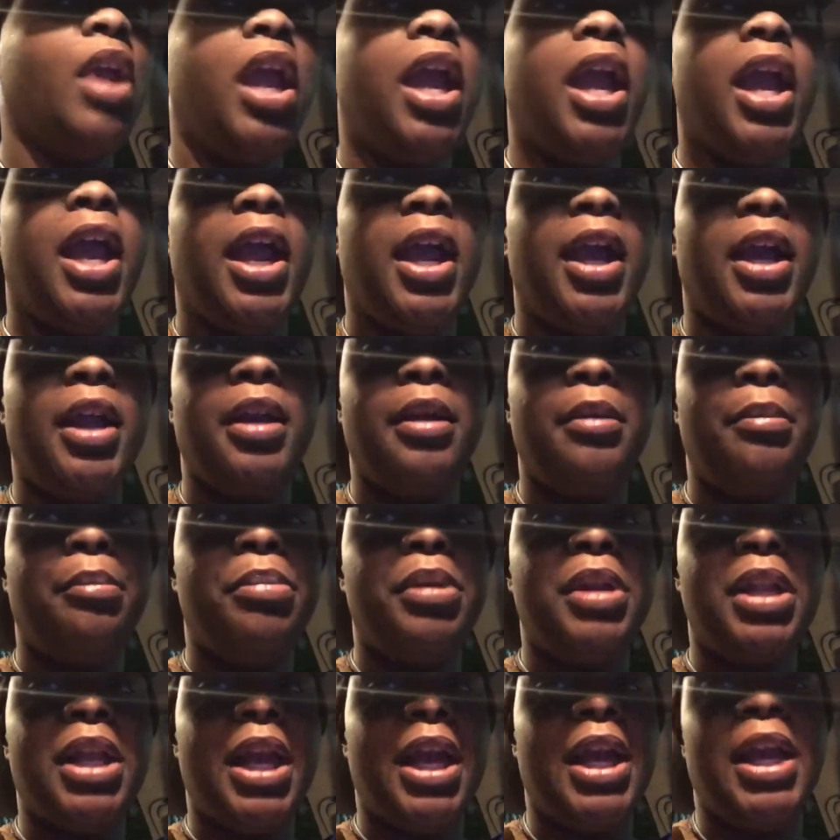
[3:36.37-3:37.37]
and
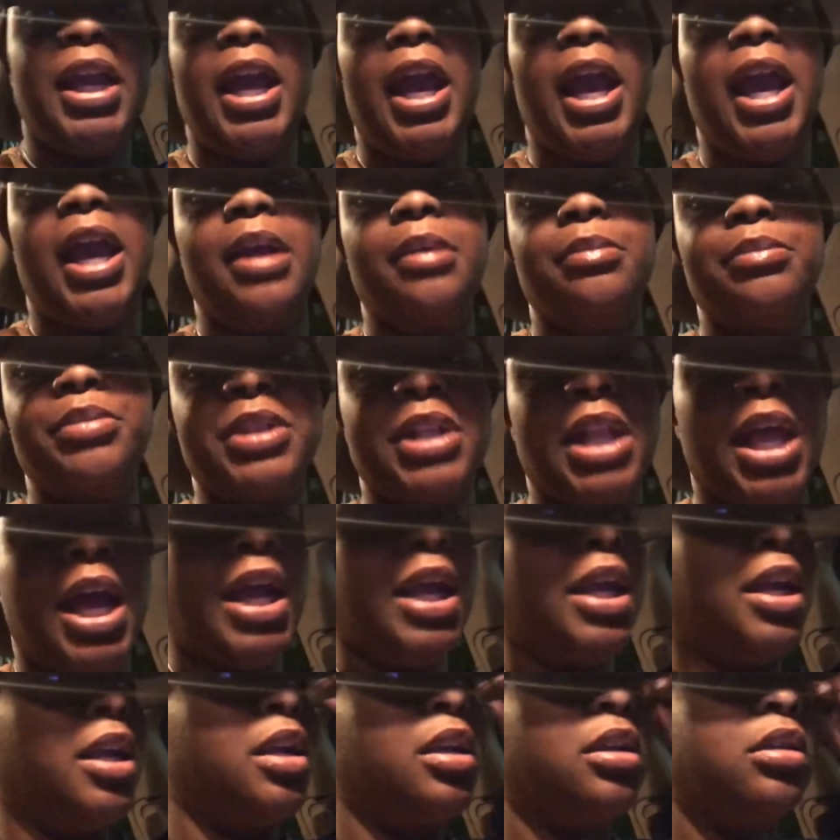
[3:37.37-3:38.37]
playing games.
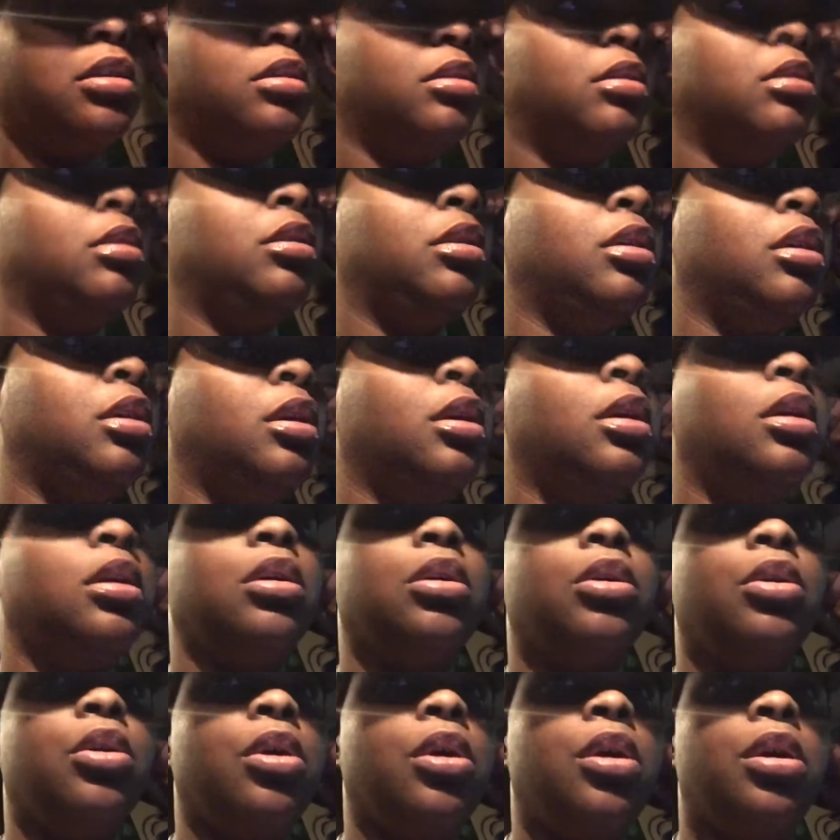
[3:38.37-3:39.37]
Like,
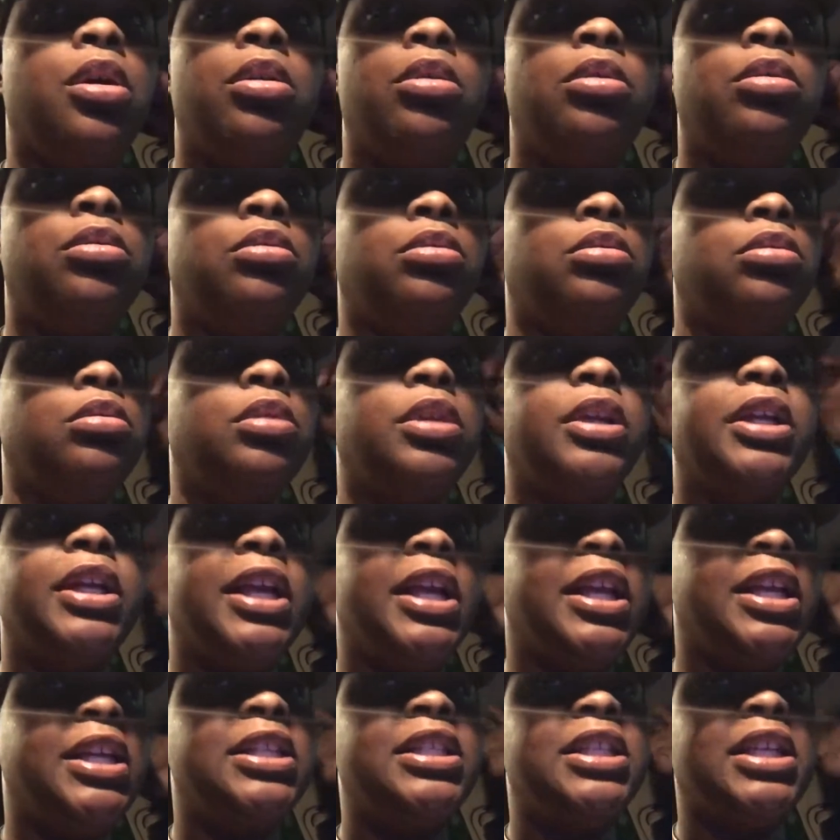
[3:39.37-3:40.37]
girl,
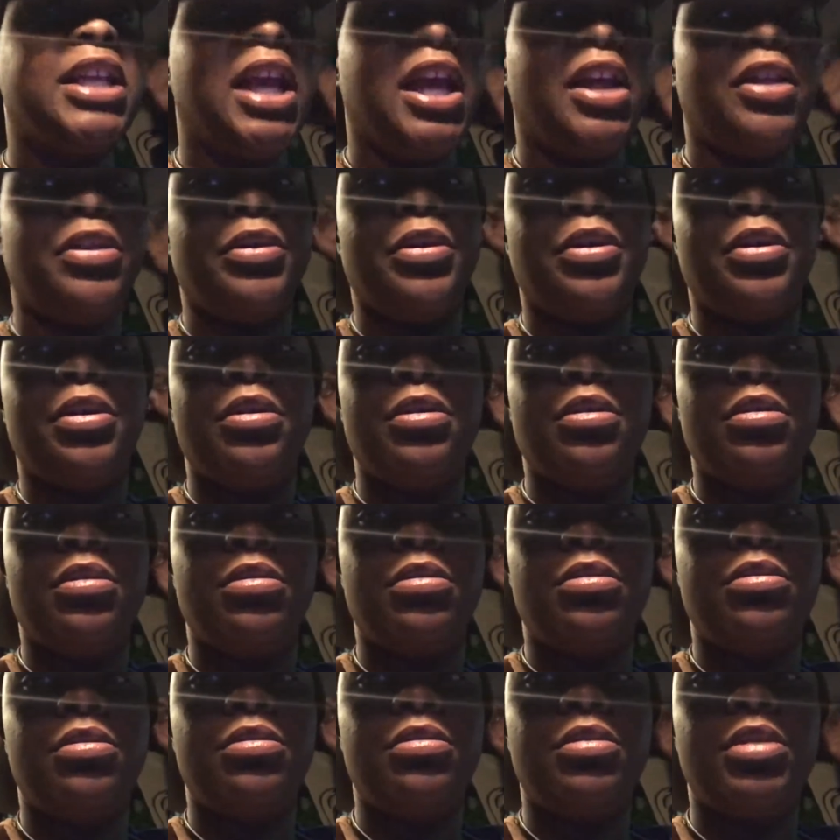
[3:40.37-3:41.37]
get it together.
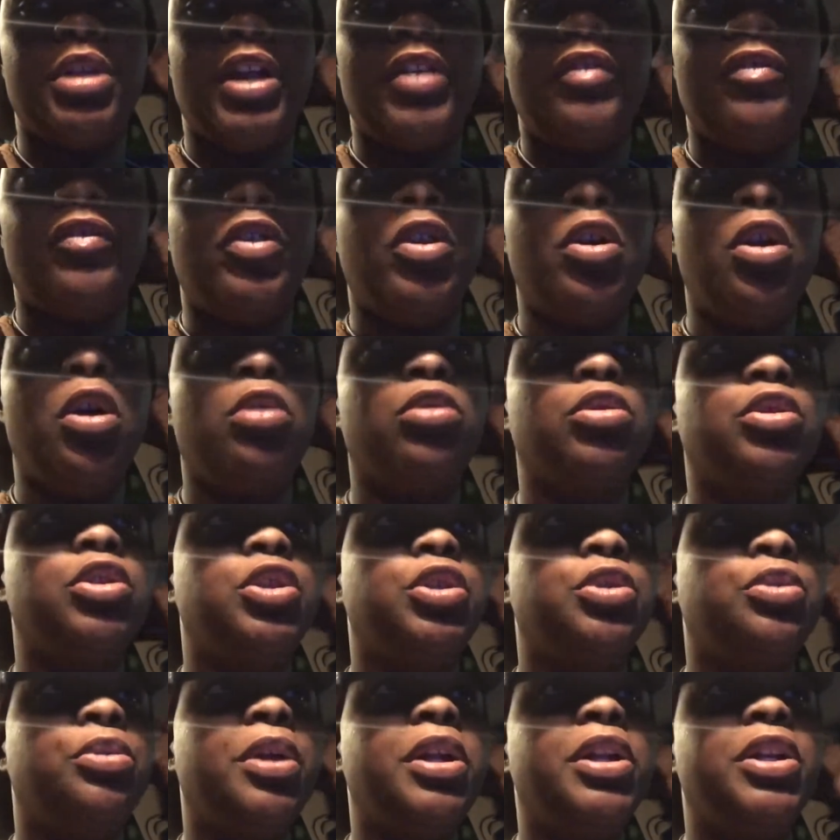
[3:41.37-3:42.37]
If you're gonna
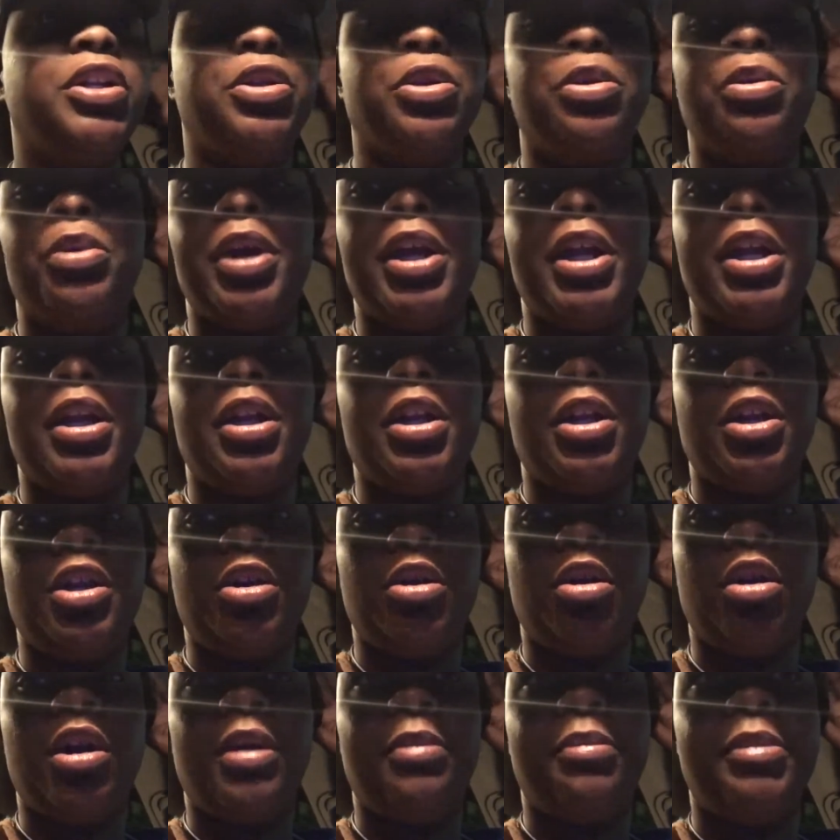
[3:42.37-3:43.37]
do it, do it. You
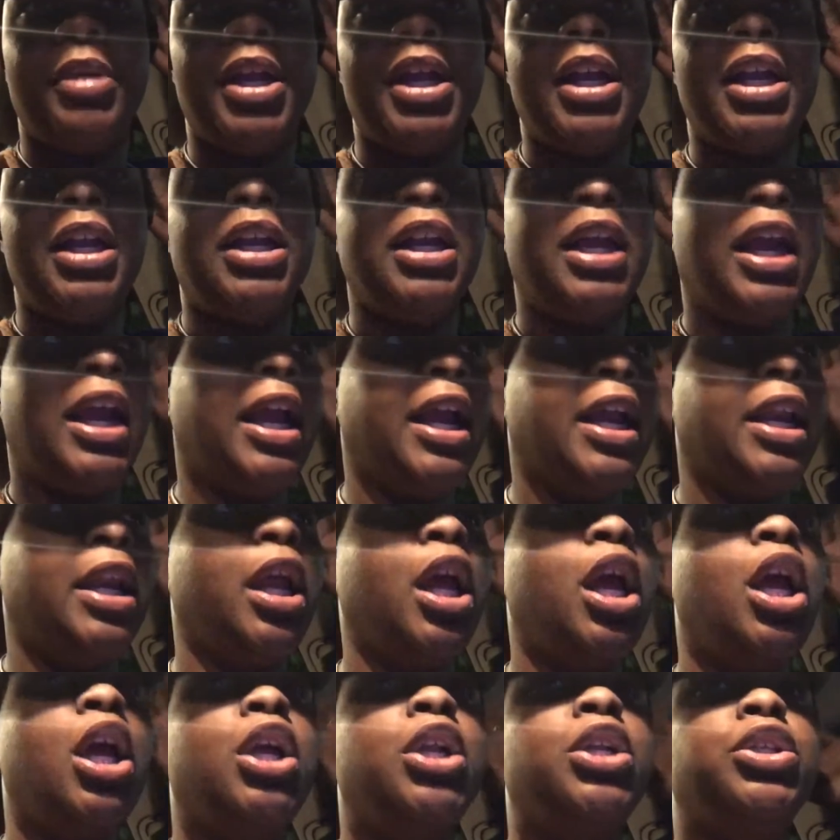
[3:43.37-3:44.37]
know what I mean? And
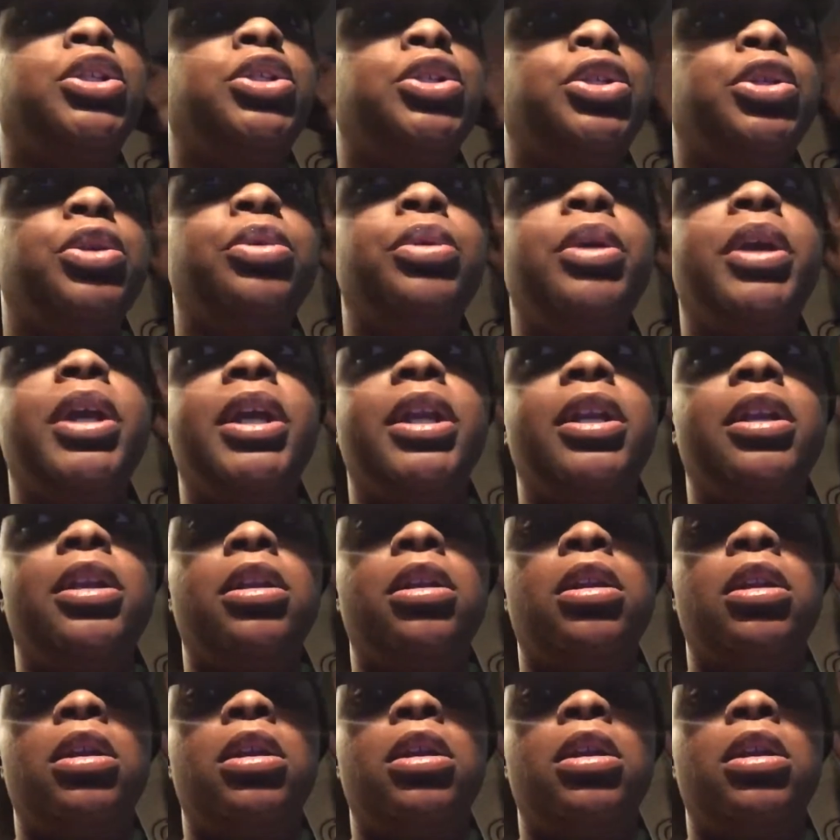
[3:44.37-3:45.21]
do it